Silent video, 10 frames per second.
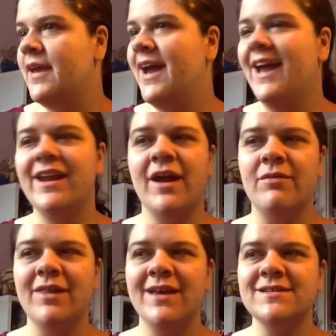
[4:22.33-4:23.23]
And I
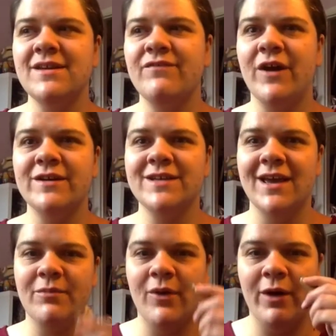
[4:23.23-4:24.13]
realized I forgot to
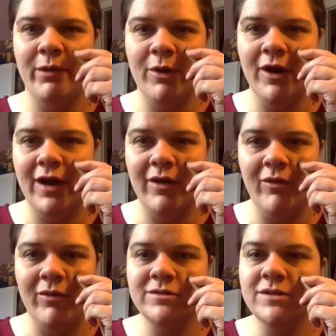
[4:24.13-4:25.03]
get a primer
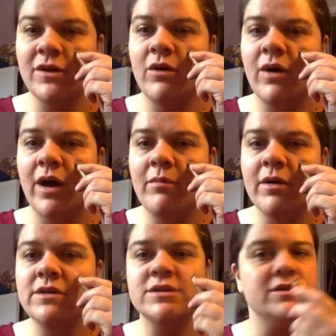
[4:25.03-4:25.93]
out, so I
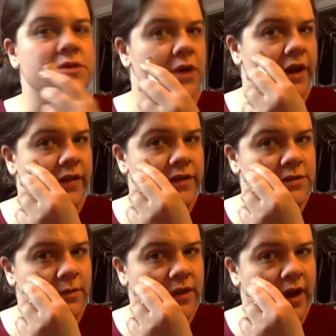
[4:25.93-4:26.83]
might just try
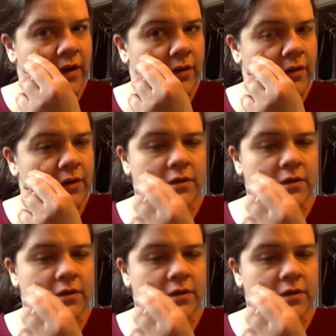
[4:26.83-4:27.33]
this without